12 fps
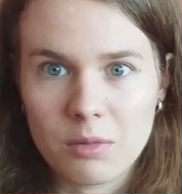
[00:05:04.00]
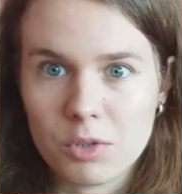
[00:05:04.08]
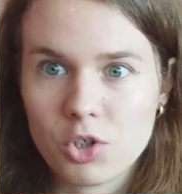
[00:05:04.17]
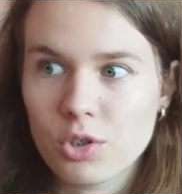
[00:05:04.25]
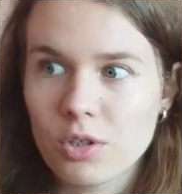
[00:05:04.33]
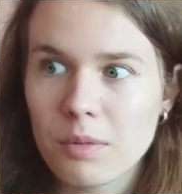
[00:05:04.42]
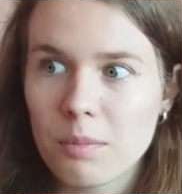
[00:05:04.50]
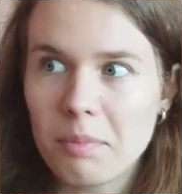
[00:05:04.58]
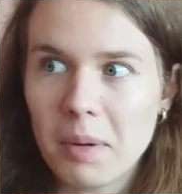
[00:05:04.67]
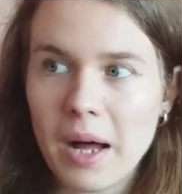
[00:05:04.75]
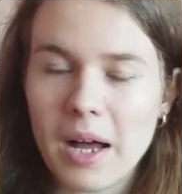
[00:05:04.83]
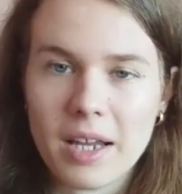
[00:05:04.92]
and we
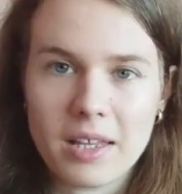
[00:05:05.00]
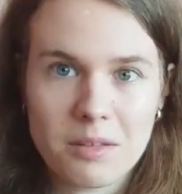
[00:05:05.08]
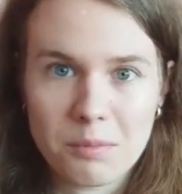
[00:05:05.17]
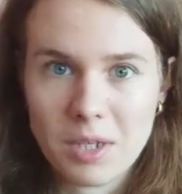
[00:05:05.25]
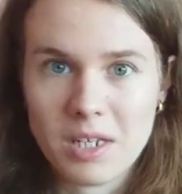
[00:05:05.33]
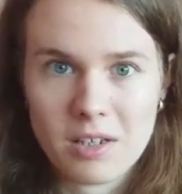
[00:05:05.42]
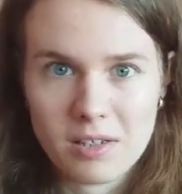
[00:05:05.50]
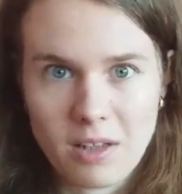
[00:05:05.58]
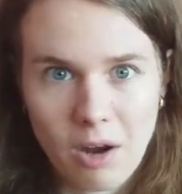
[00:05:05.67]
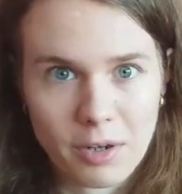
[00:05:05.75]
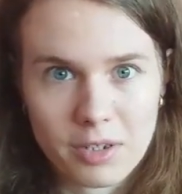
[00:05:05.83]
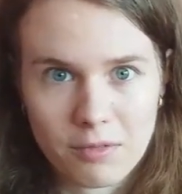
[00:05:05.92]
shouldn't buy the media's
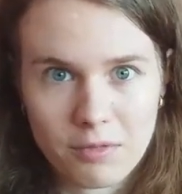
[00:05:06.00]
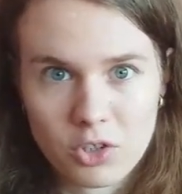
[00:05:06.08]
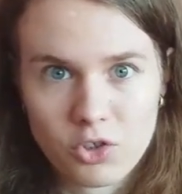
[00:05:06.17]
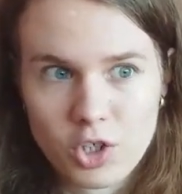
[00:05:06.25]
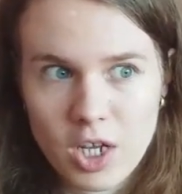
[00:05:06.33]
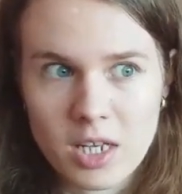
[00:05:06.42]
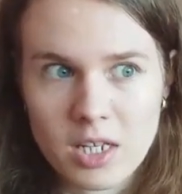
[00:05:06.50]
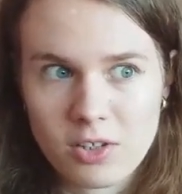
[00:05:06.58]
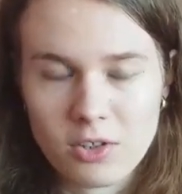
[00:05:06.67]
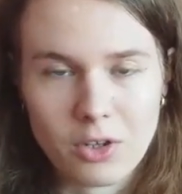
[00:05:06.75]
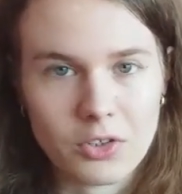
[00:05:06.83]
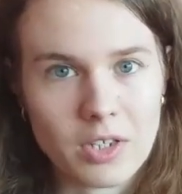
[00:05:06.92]
narrative that Shein
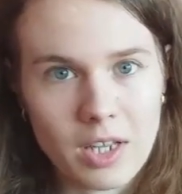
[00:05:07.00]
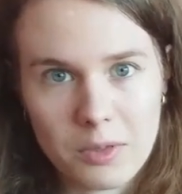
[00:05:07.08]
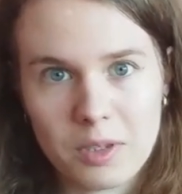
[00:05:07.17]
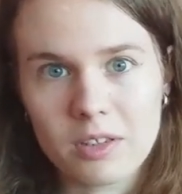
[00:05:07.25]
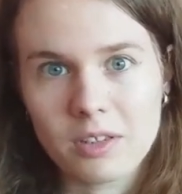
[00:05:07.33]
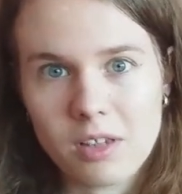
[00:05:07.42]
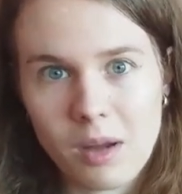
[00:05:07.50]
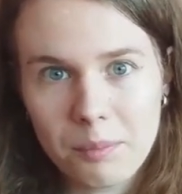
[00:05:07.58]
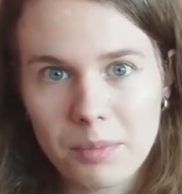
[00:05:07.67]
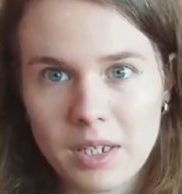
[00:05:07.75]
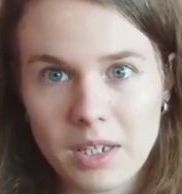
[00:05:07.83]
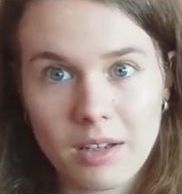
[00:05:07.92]
is not an ethical
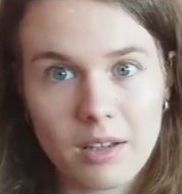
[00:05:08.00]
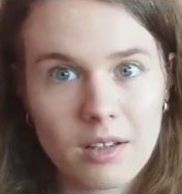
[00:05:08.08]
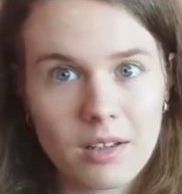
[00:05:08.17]
company.